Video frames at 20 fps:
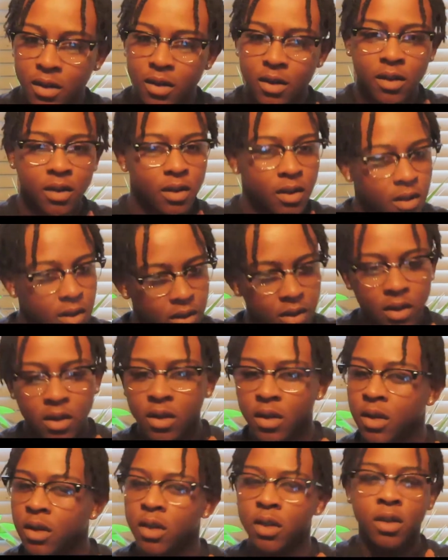high, my
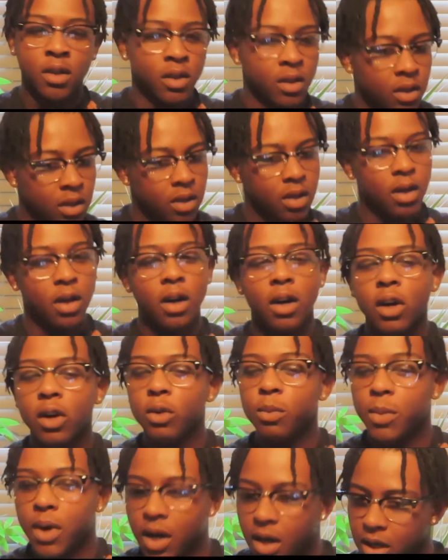pockets full, I'm walking oh
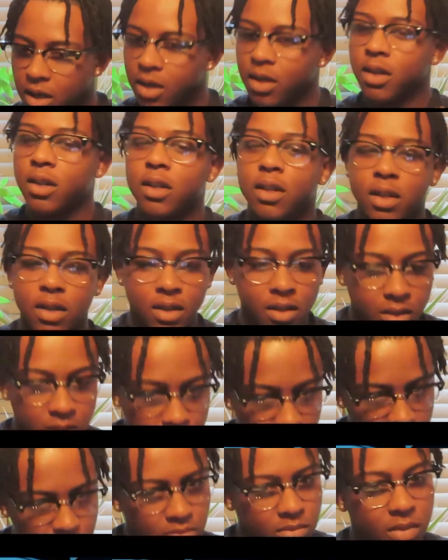around oh my. with
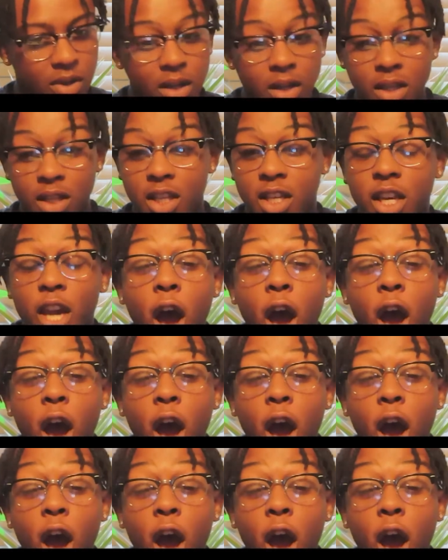astronauts. Ain't no